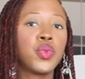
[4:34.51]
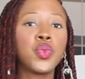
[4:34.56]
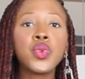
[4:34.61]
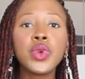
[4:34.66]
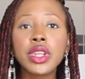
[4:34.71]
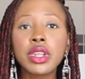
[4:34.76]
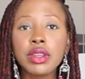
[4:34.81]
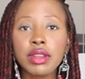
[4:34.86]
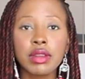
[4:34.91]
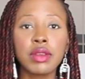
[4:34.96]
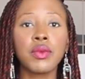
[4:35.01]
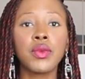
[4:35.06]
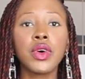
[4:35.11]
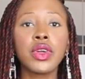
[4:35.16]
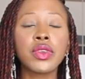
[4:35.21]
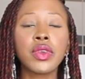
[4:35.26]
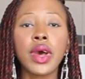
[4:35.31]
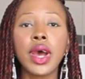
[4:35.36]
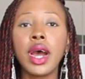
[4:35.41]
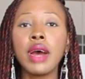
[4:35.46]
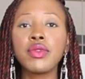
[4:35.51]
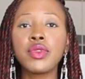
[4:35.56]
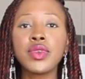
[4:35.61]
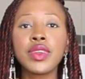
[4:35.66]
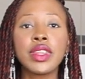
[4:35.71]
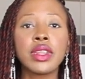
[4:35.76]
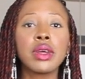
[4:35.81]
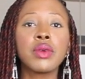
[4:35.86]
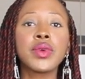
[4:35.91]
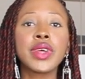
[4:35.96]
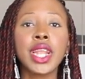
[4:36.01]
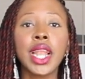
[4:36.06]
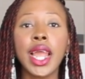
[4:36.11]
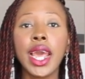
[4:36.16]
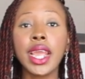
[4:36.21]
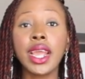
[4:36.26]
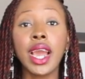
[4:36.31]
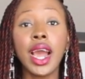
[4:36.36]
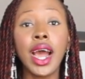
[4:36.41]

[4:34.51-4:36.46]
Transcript: who doesn't want to have to deal with like